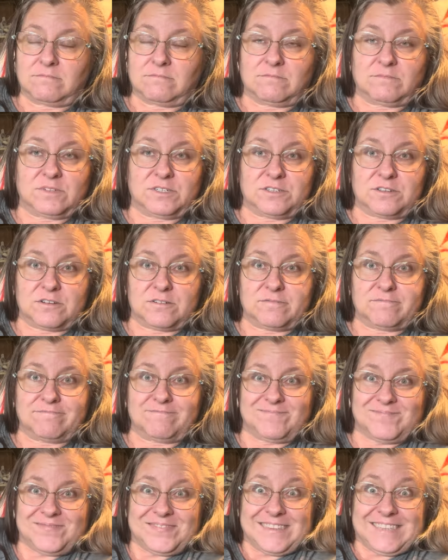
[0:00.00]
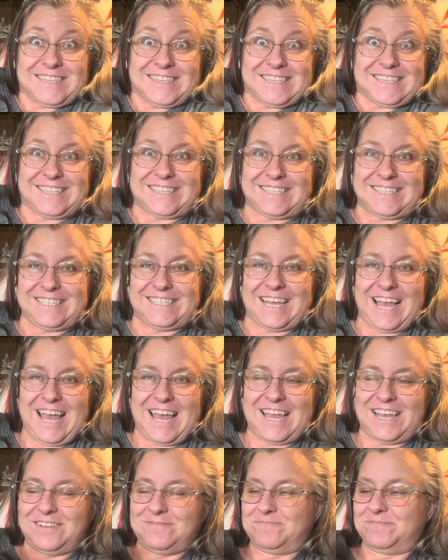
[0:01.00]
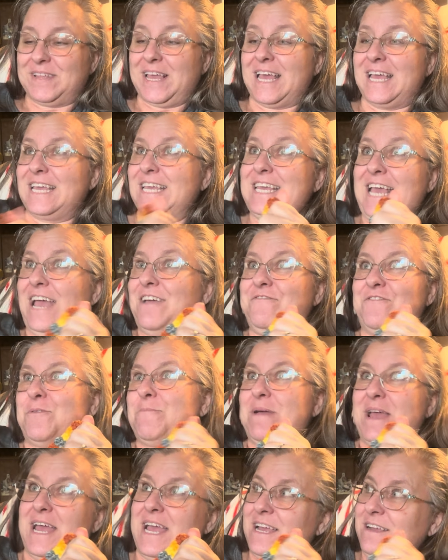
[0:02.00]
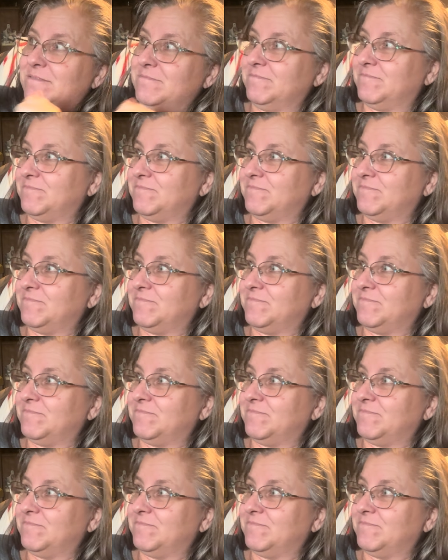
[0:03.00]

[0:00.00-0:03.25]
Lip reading: So, yay. Yay for me!